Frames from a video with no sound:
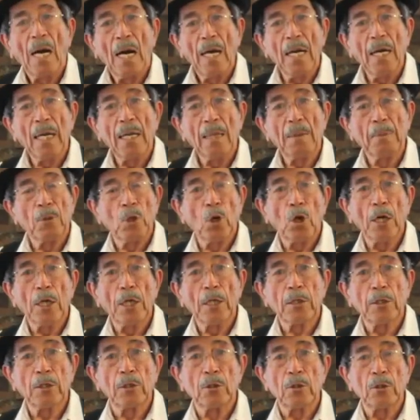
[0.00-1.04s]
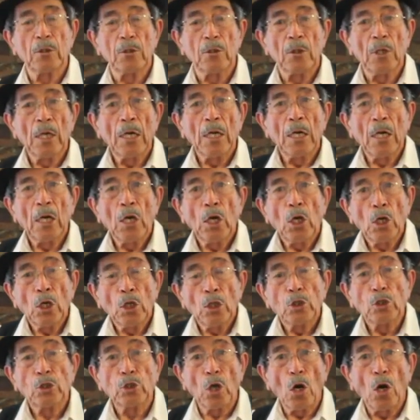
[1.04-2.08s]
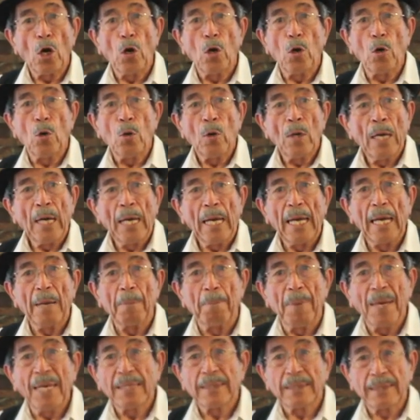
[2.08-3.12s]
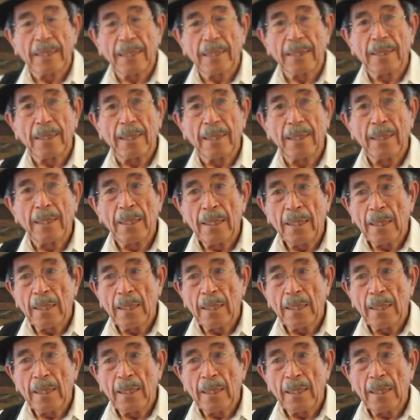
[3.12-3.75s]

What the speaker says: I am going to show a basic